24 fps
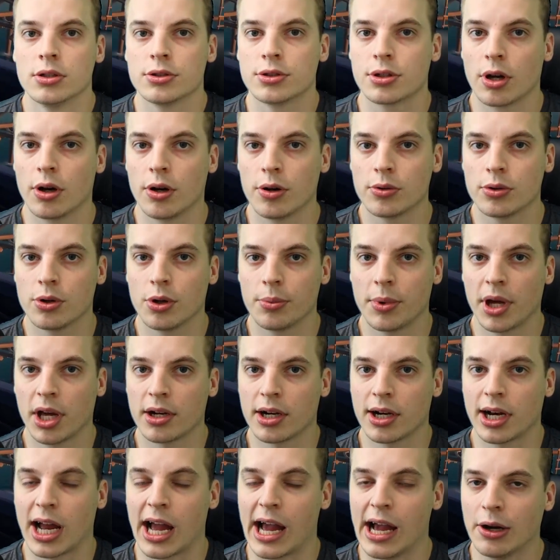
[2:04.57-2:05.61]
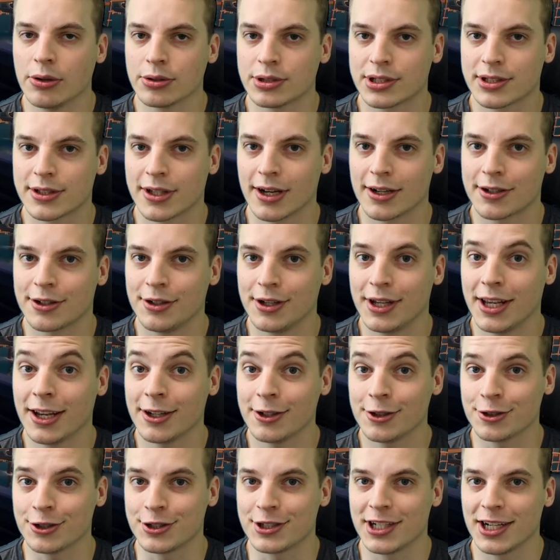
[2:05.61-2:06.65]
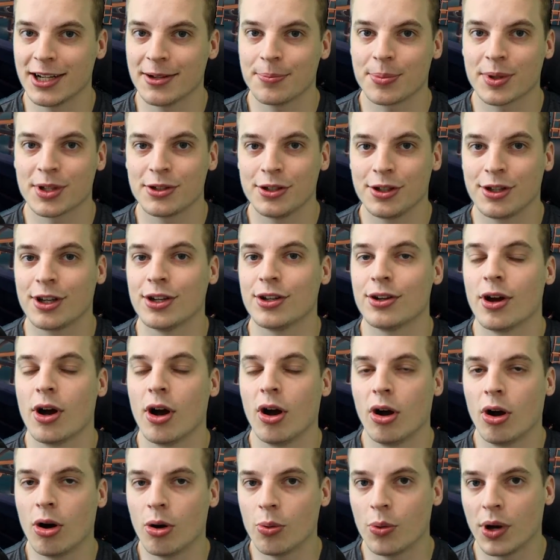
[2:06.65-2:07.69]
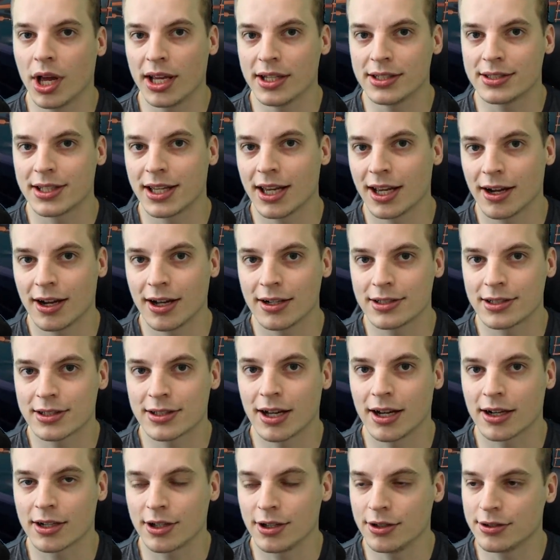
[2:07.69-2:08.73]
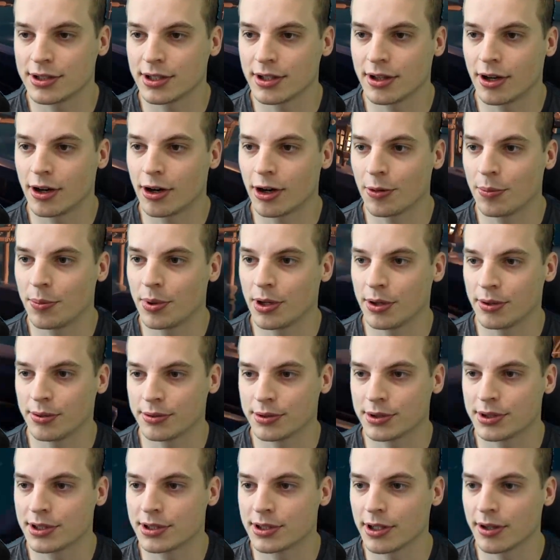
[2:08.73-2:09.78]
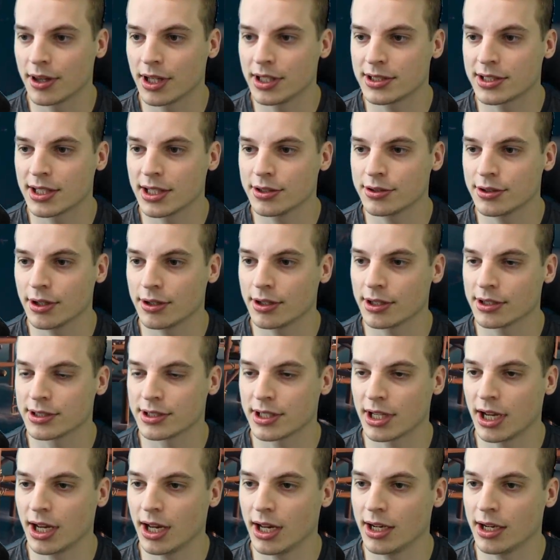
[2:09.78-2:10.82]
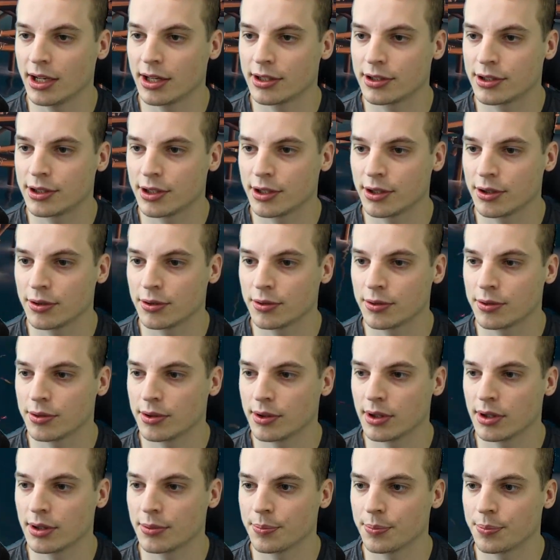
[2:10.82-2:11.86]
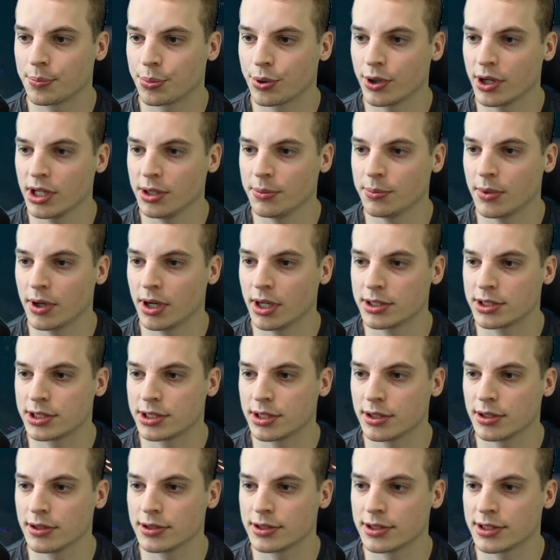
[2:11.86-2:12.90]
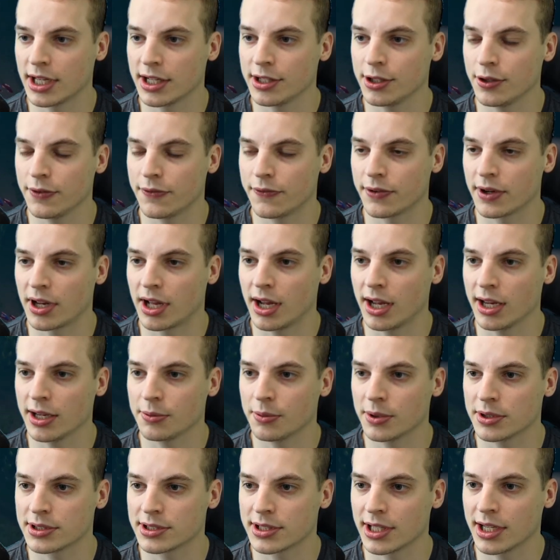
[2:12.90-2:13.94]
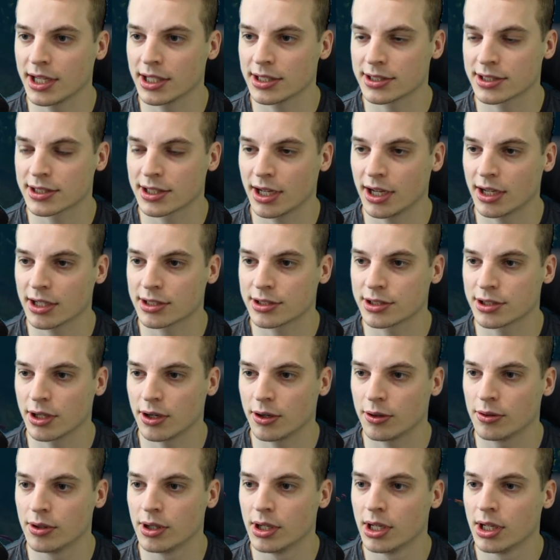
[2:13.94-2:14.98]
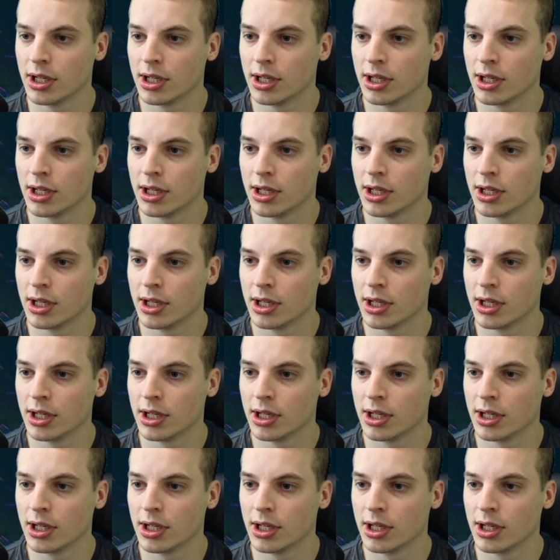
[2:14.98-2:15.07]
So no matter how stuck you get your ship, you can always get unstuck using the harpoons. So these things are designed to pretty much send you flying once they get stuck. So